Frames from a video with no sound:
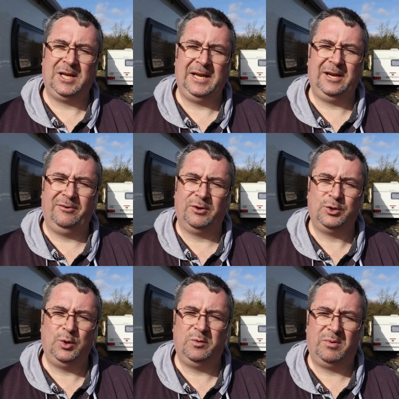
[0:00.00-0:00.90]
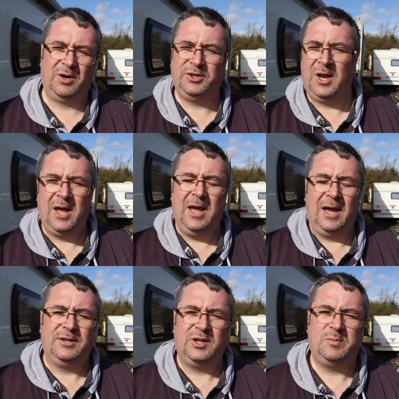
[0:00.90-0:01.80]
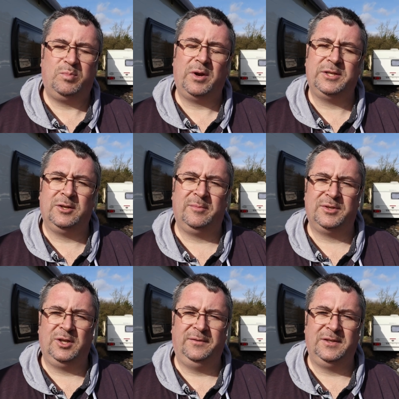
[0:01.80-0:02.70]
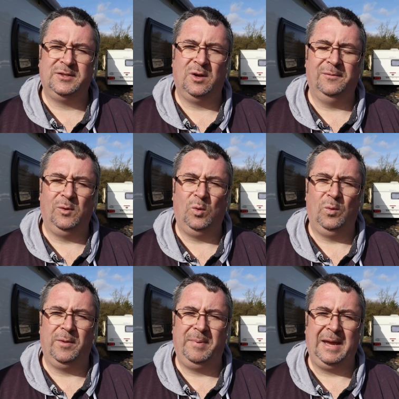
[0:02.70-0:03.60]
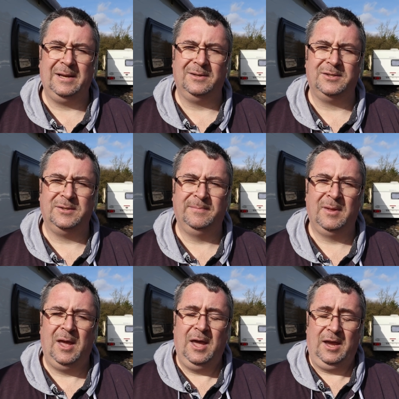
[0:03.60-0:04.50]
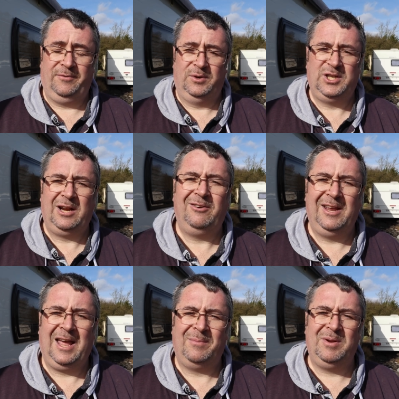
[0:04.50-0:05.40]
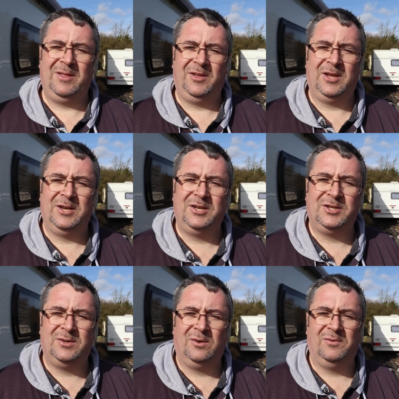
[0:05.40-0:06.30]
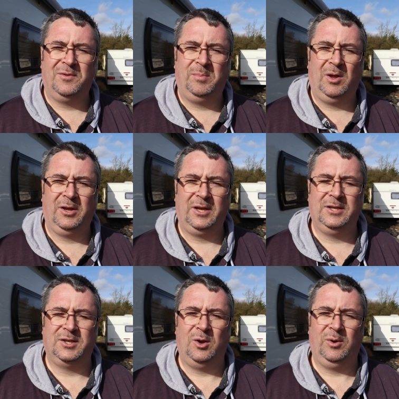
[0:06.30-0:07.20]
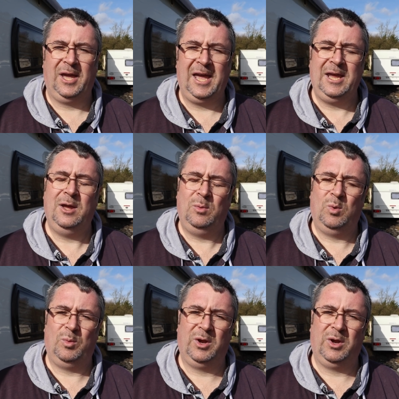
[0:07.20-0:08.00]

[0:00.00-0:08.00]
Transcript: cleaner and a toothbrush and just brighten up the surfaces of all the pins. If we're generally happy that the condition of the plug is okay, what